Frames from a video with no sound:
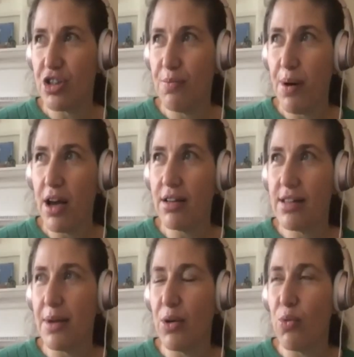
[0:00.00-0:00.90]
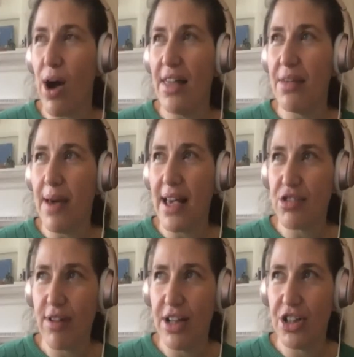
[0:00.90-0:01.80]
of particles. I mean, why the mass
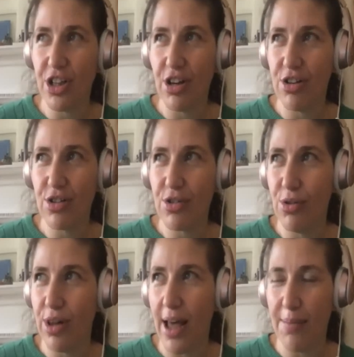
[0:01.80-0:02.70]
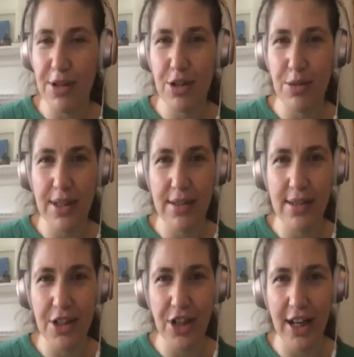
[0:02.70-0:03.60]
ratios all happen to be
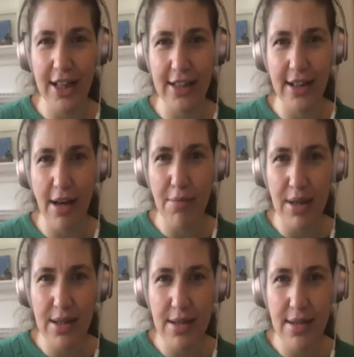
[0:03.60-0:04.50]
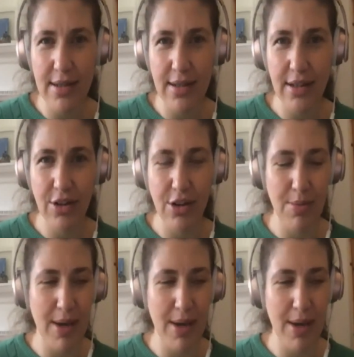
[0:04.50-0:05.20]
such elegant numbers? You know, the mass